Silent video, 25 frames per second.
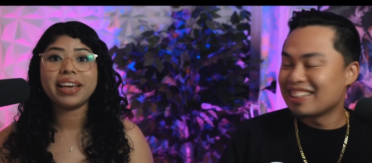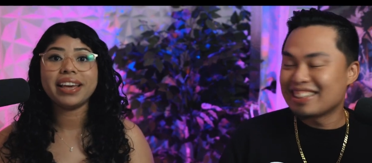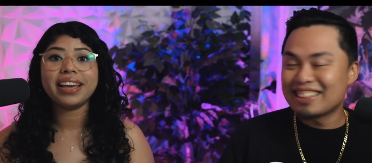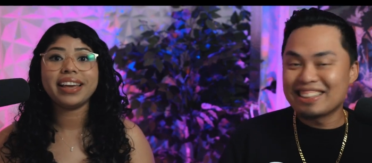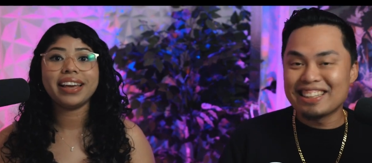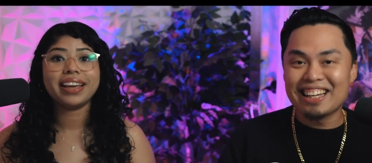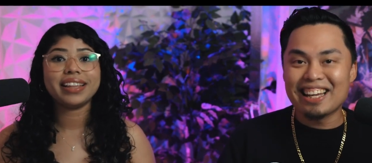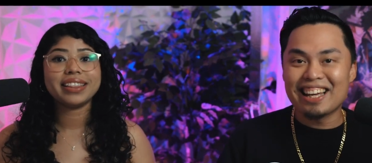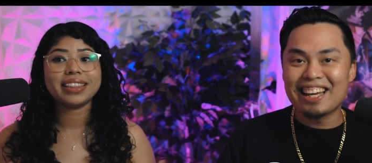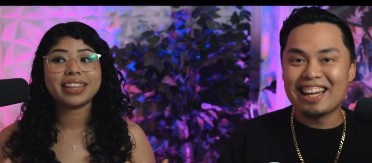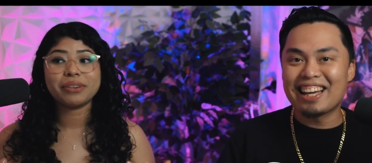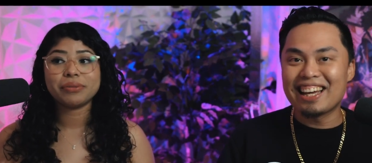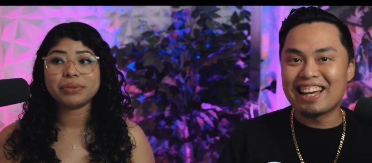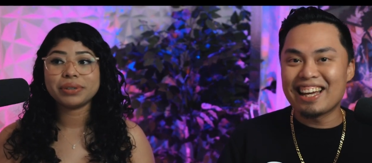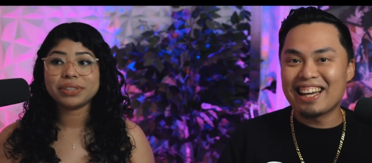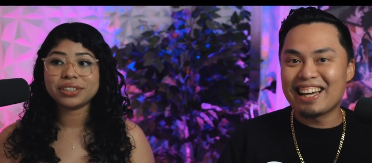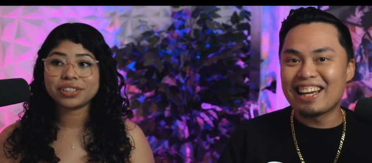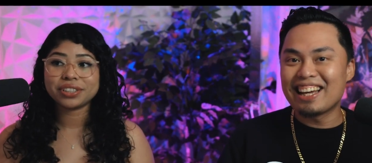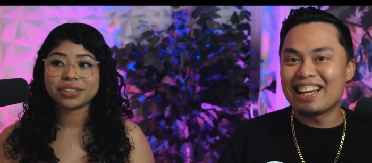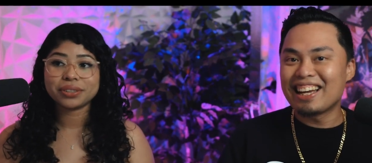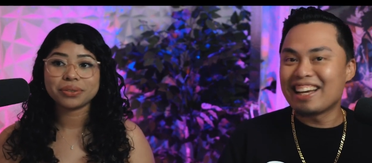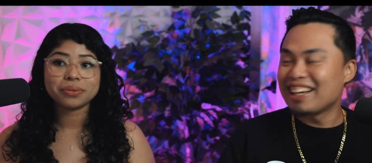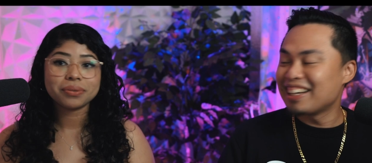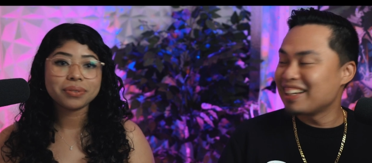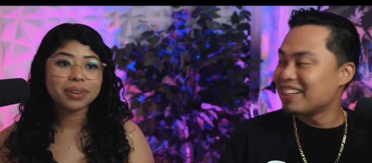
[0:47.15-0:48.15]
Speaker 1: yeah. and that we
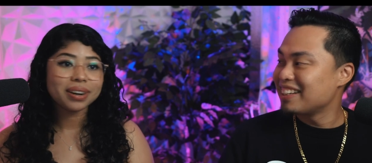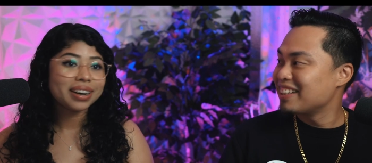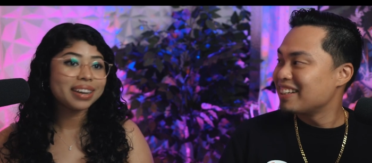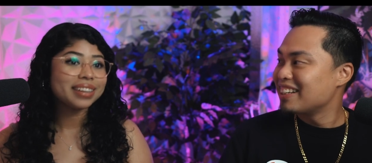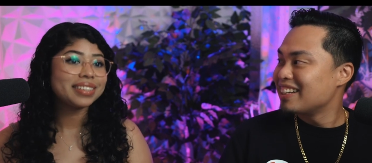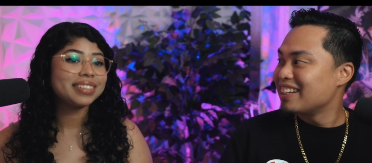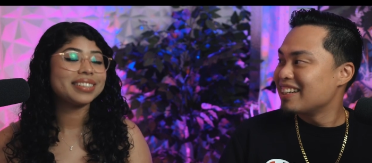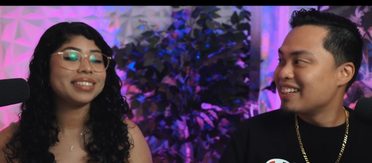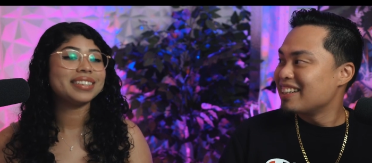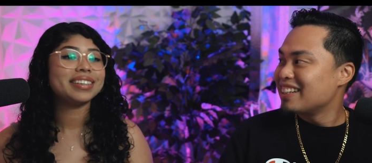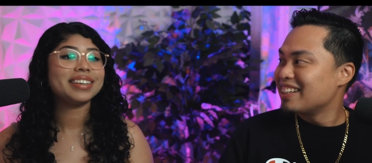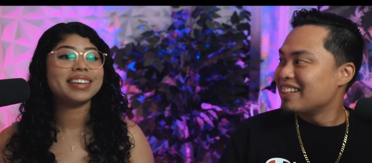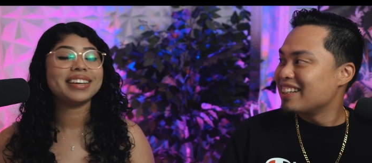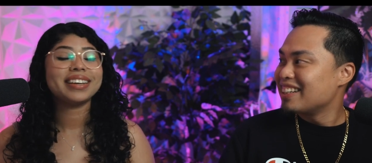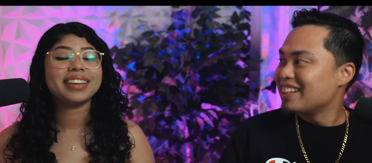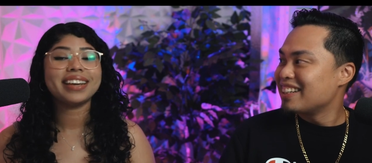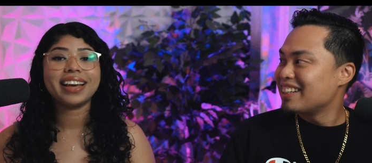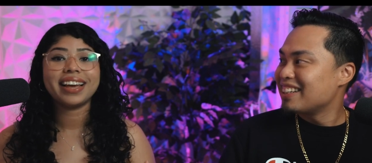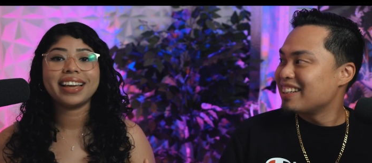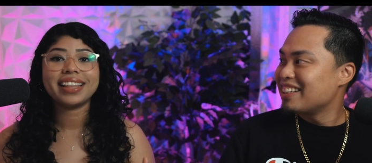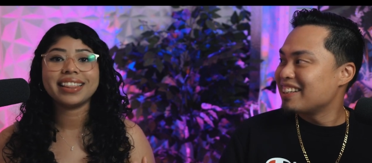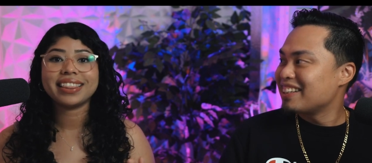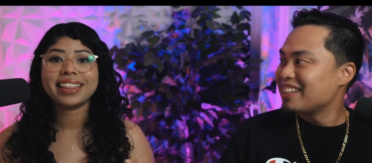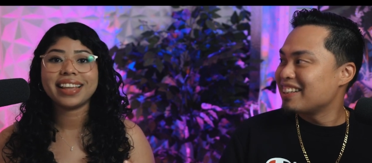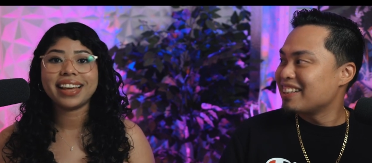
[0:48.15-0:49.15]
should watch it
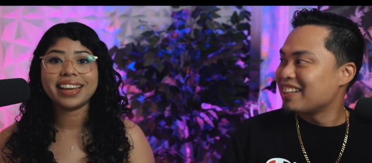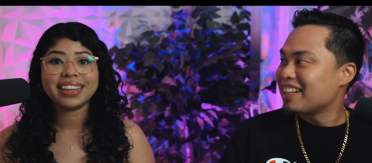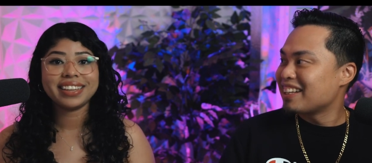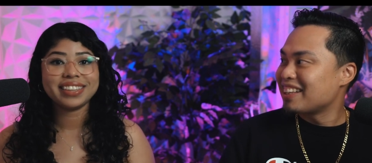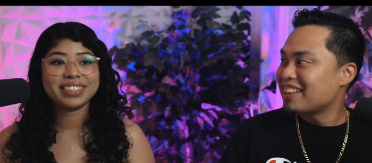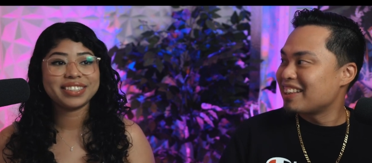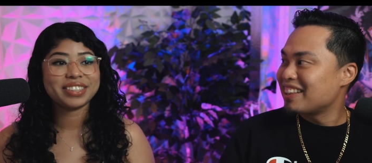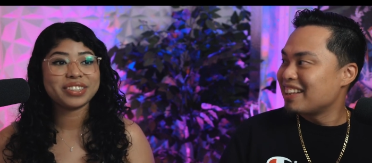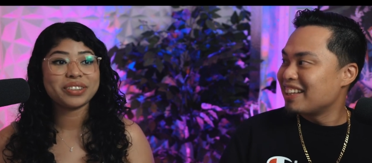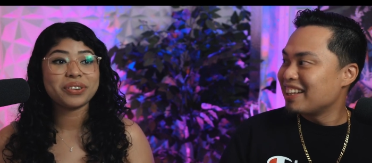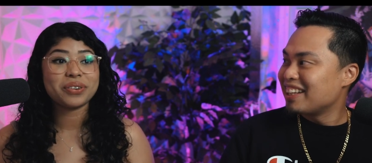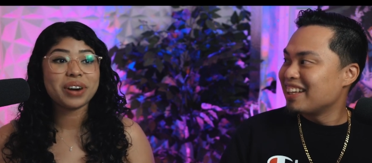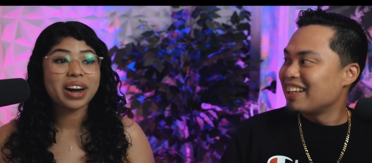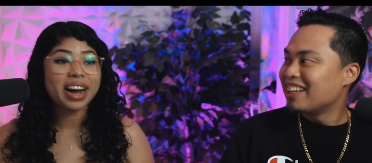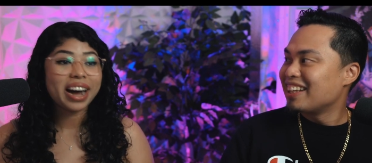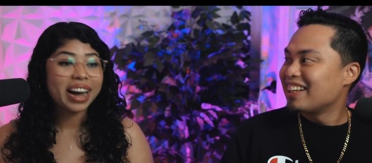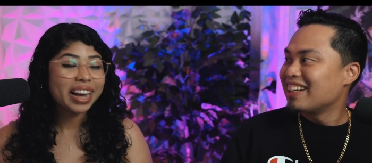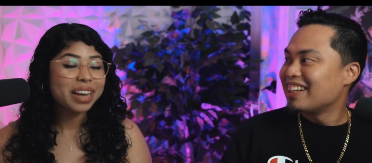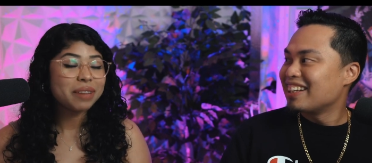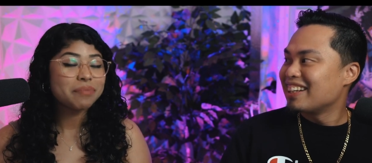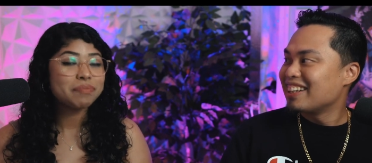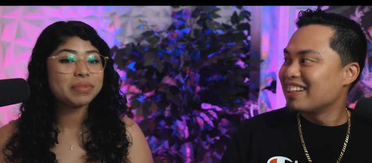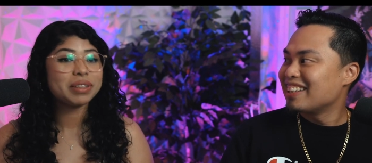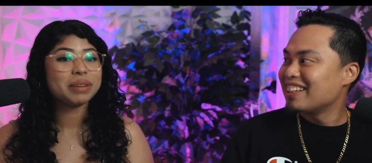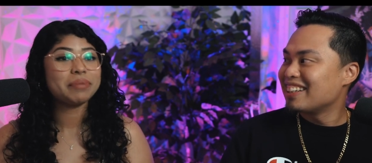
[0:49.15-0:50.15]
and that, he's so
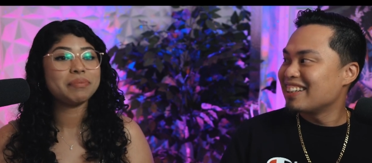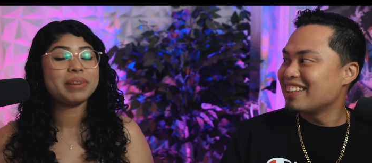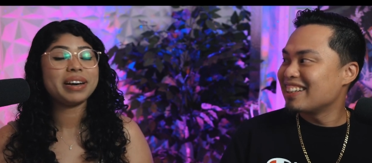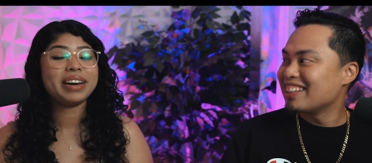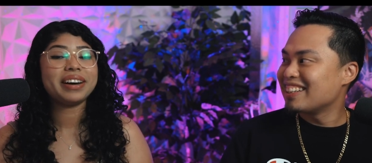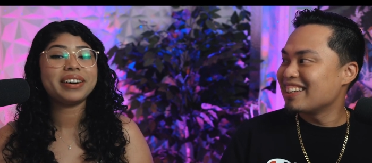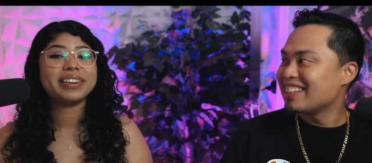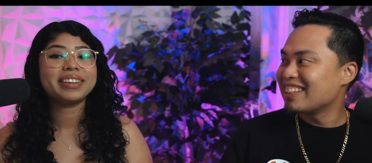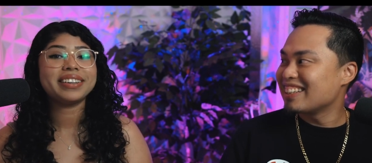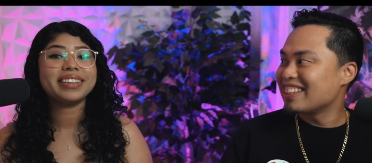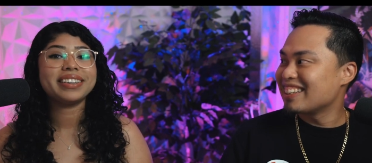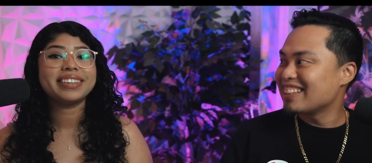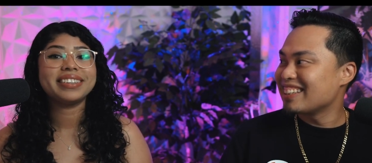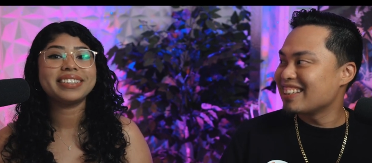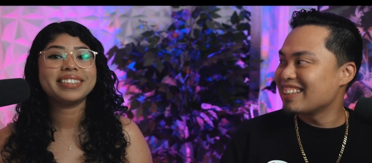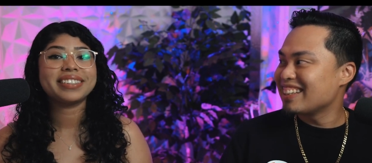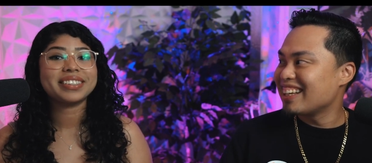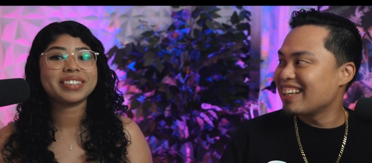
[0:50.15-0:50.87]
hyped about it.